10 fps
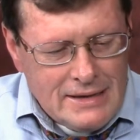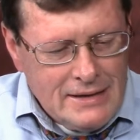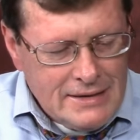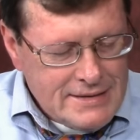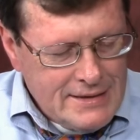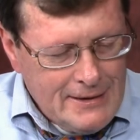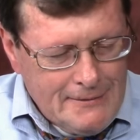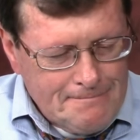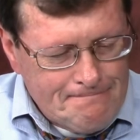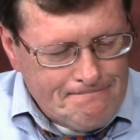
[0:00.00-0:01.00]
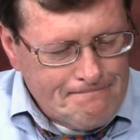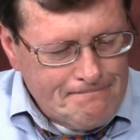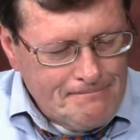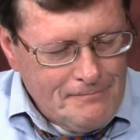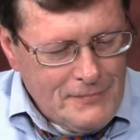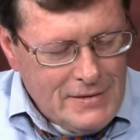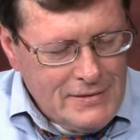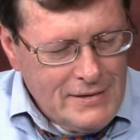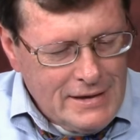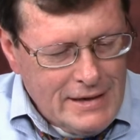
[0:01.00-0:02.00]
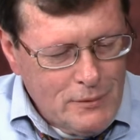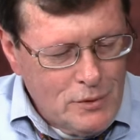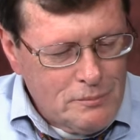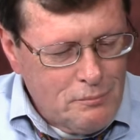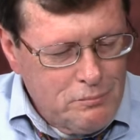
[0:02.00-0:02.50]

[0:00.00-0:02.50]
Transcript: that um, that He would